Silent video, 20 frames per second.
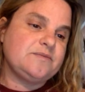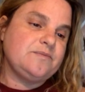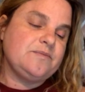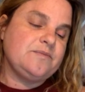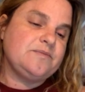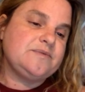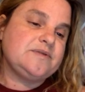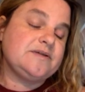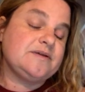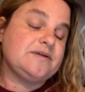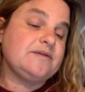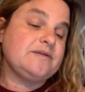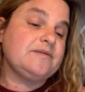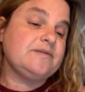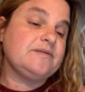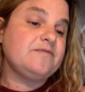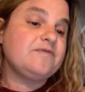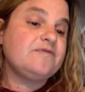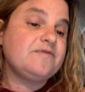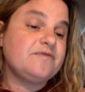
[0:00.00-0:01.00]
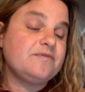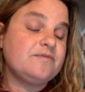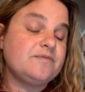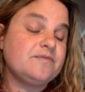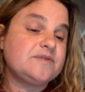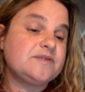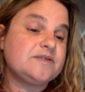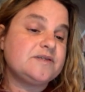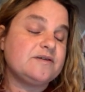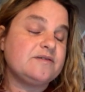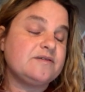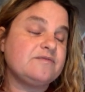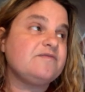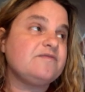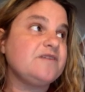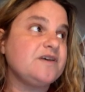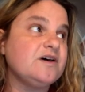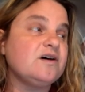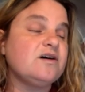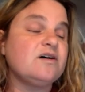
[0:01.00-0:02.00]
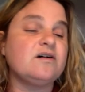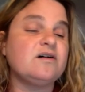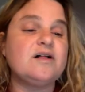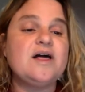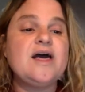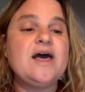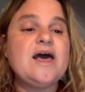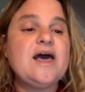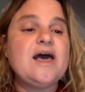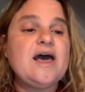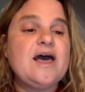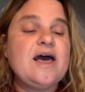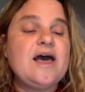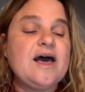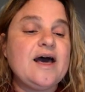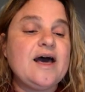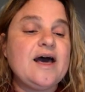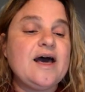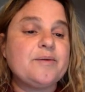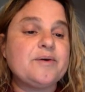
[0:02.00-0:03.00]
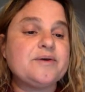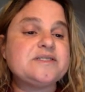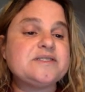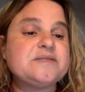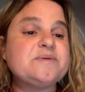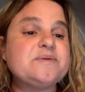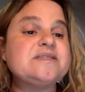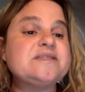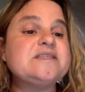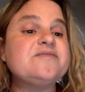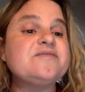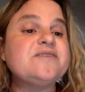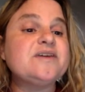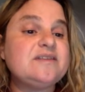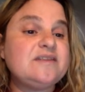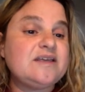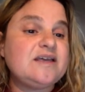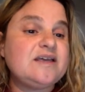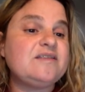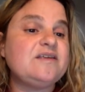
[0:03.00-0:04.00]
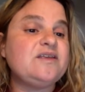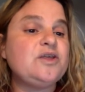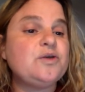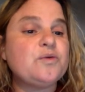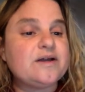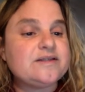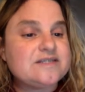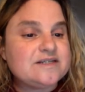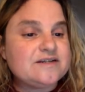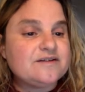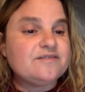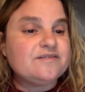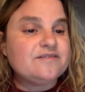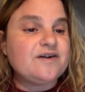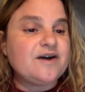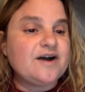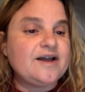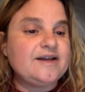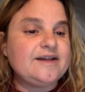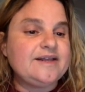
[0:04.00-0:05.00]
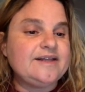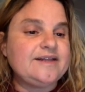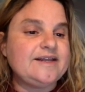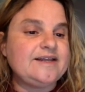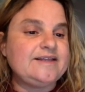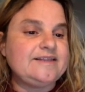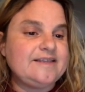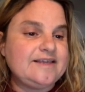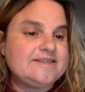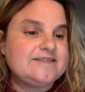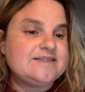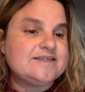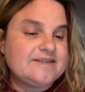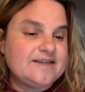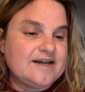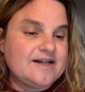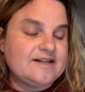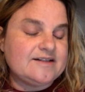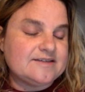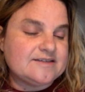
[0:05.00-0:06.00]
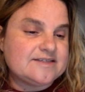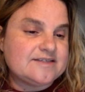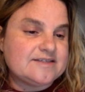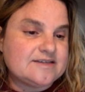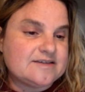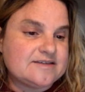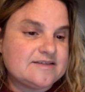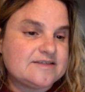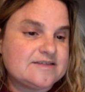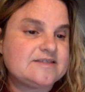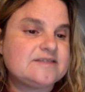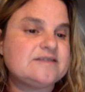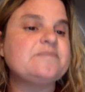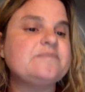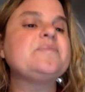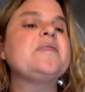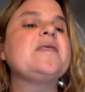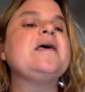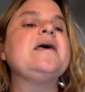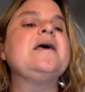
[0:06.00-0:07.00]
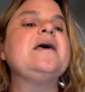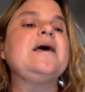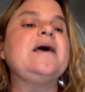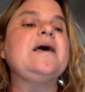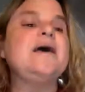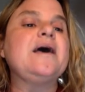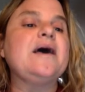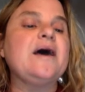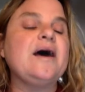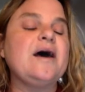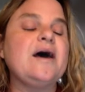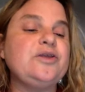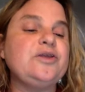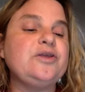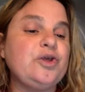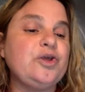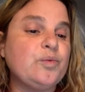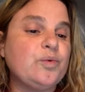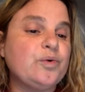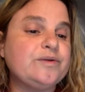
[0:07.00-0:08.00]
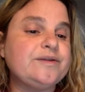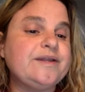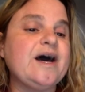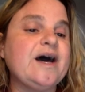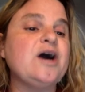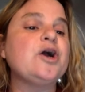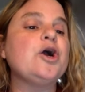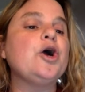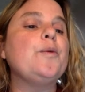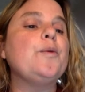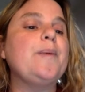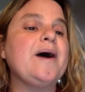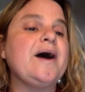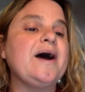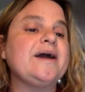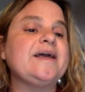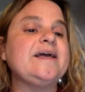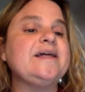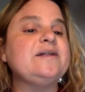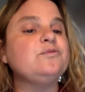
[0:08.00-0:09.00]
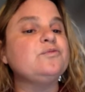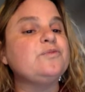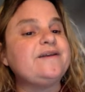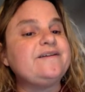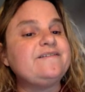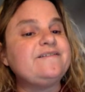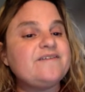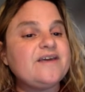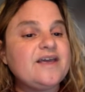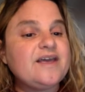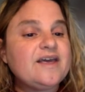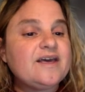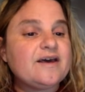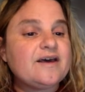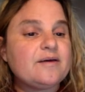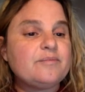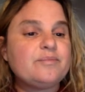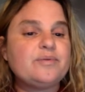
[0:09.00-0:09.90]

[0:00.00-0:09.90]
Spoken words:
to fill a specific need that you identified in a needs analysis, you will now go back and revamp